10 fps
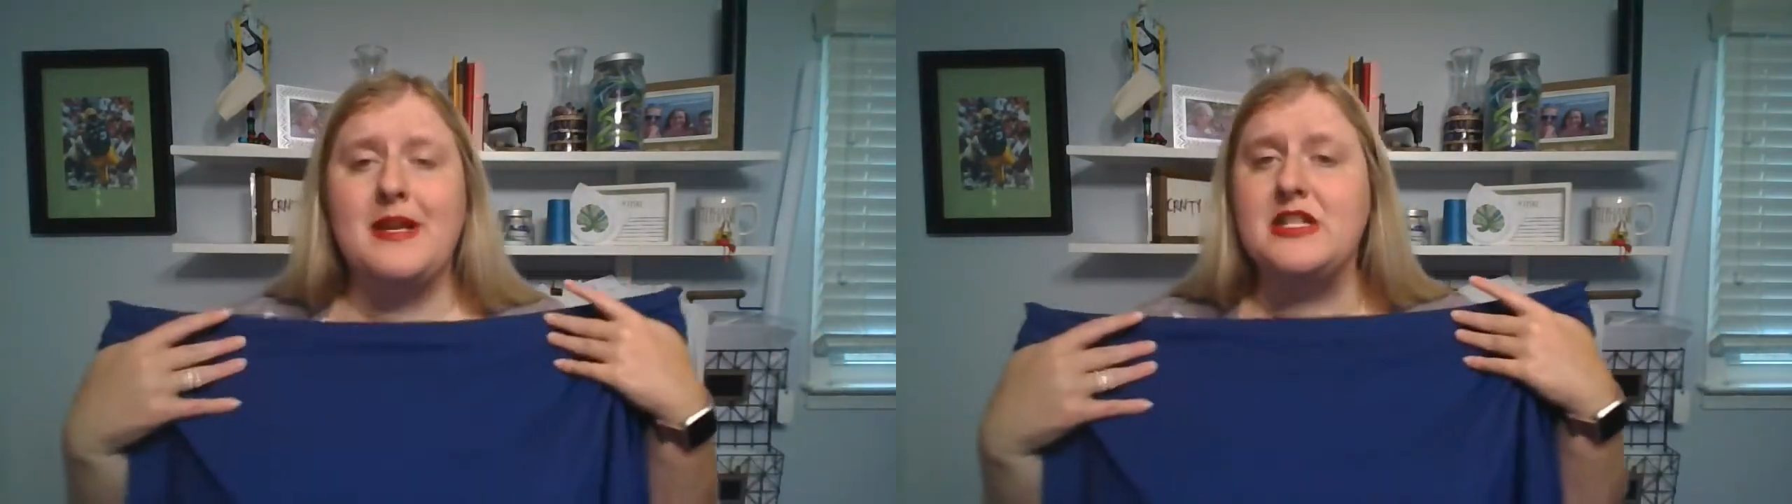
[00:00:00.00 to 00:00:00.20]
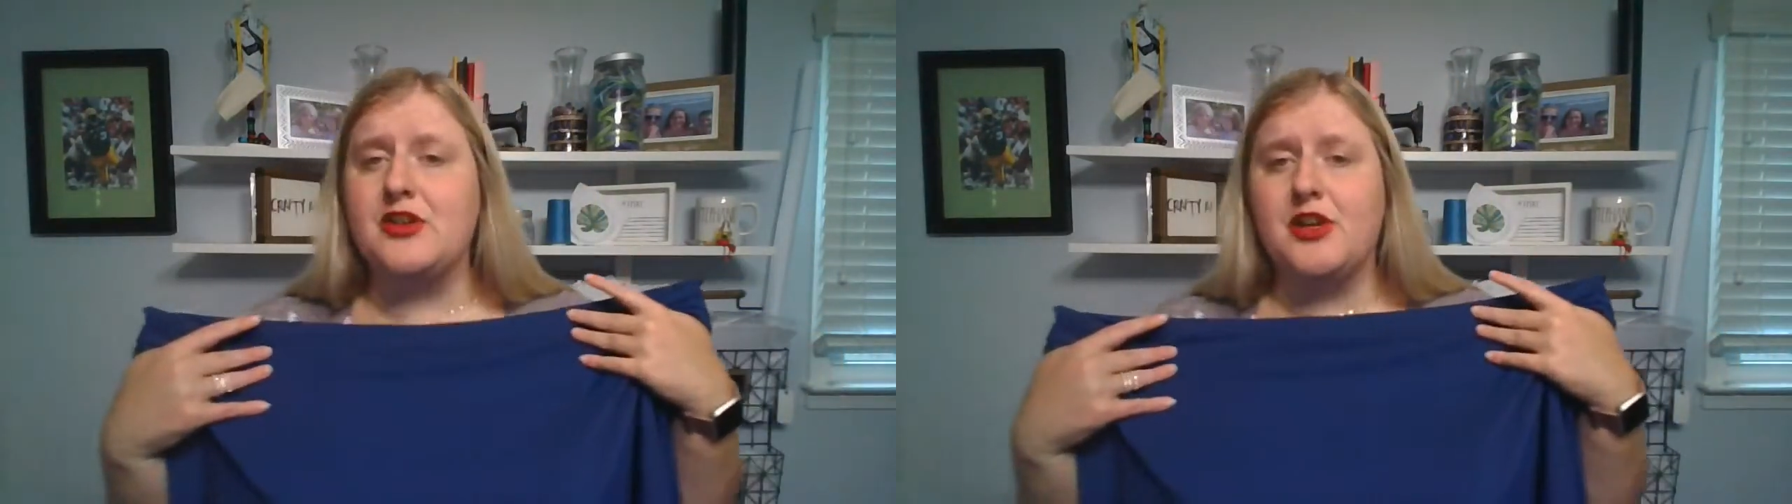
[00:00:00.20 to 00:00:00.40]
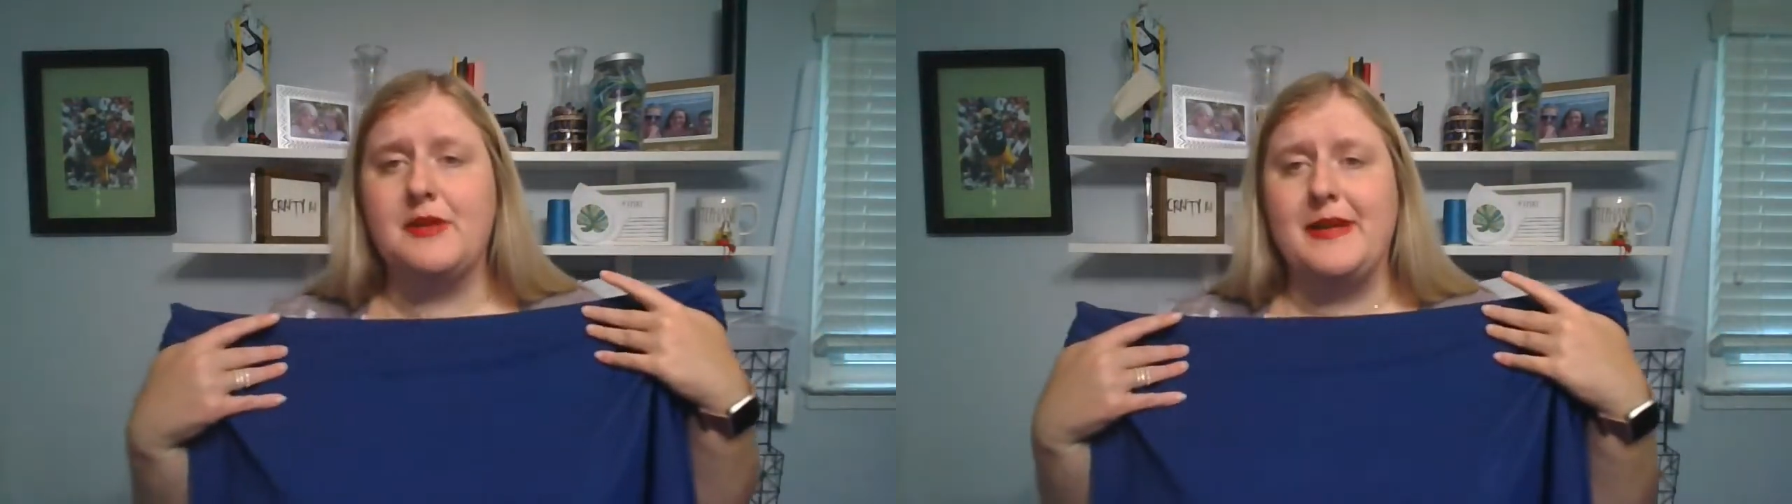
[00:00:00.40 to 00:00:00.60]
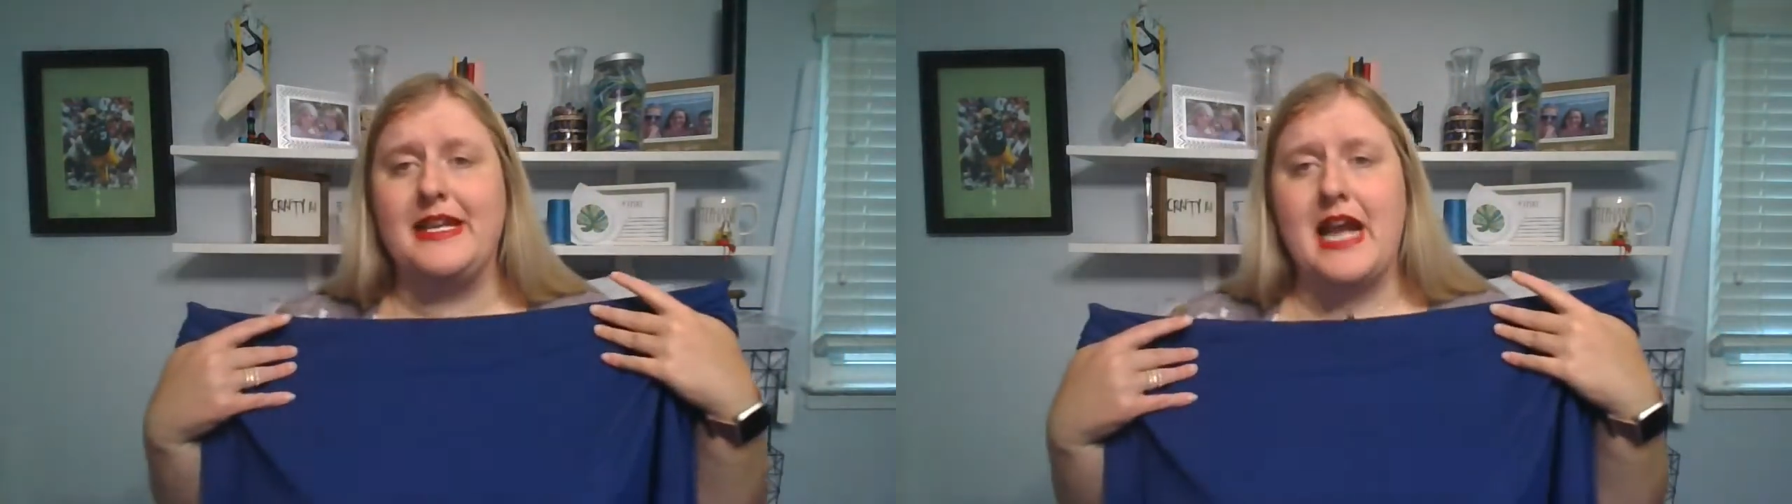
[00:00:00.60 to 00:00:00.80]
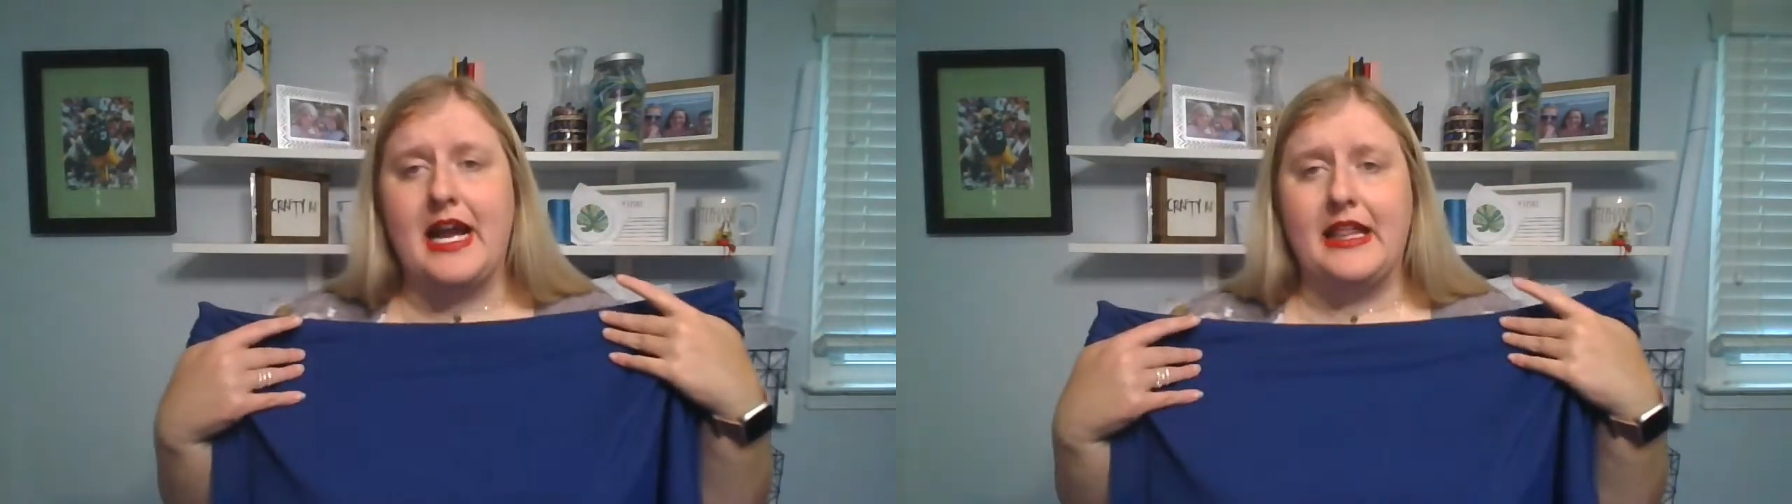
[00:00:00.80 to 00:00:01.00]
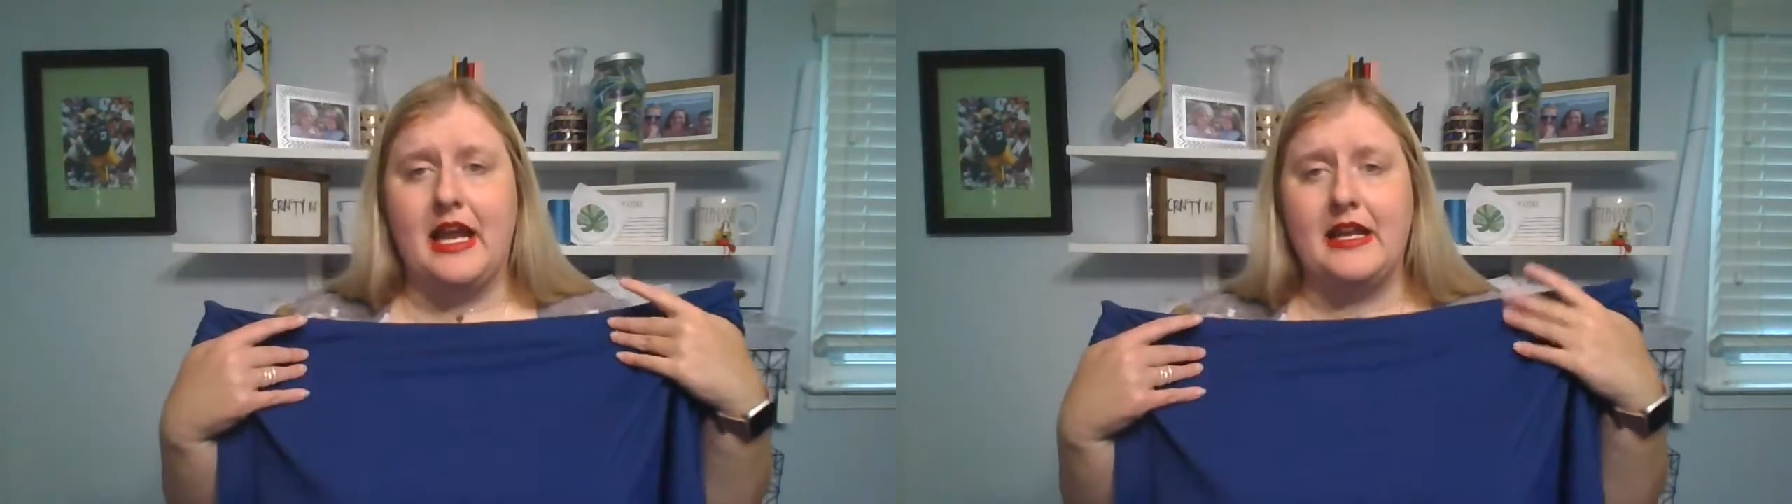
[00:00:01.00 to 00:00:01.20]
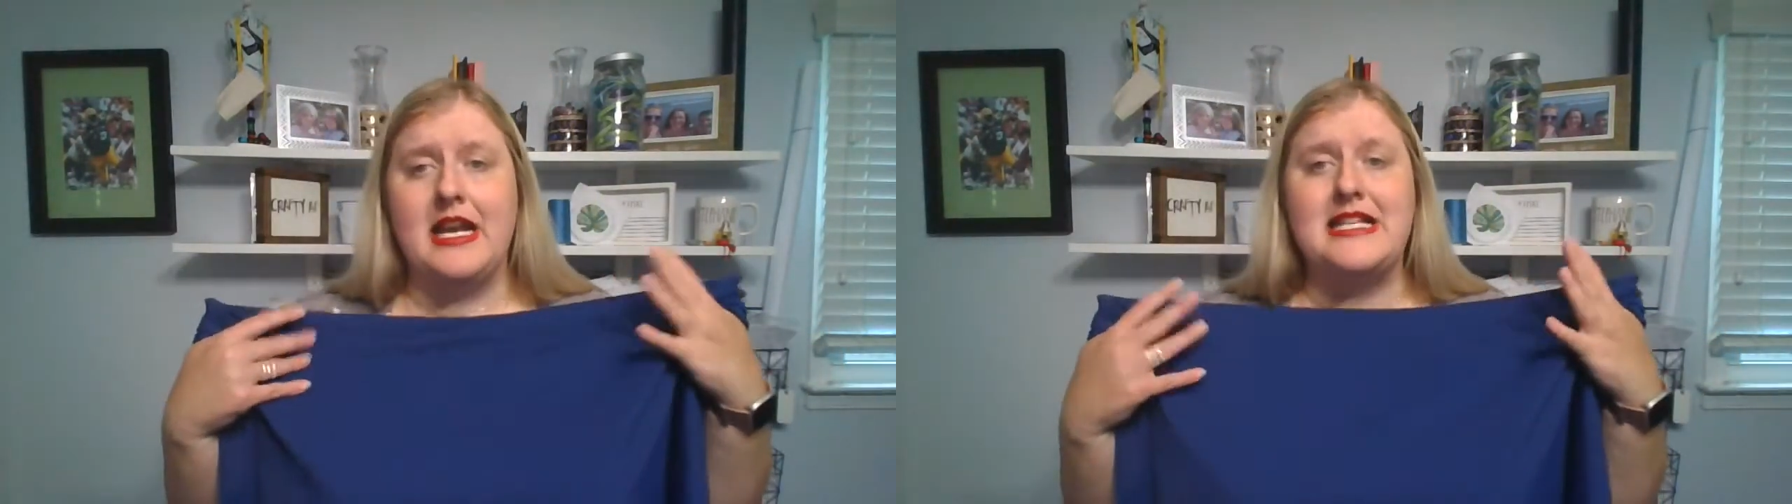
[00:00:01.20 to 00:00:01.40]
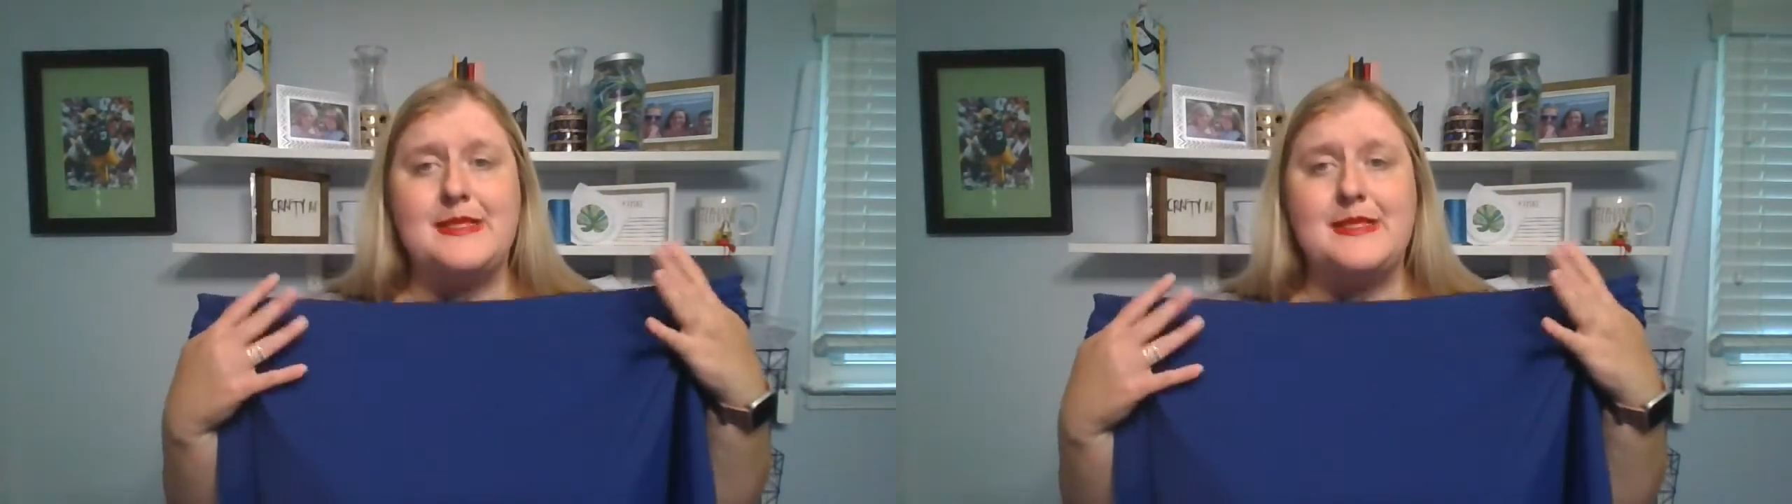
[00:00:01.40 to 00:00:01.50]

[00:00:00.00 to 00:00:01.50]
knits are going to be a nylon